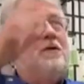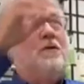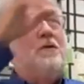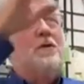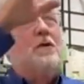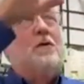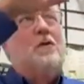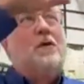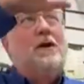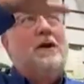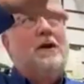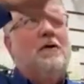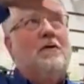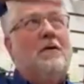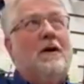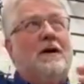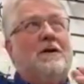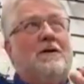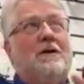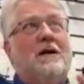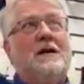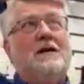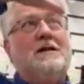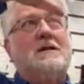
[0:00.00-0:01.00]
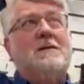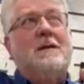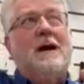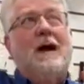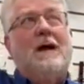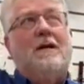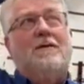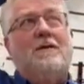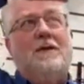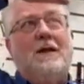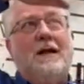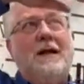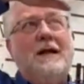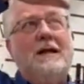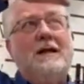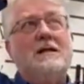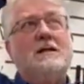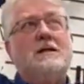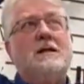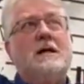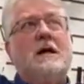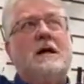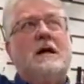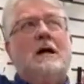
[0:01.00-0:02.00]
One of the great things about
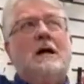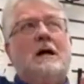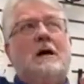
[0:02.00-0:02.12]
these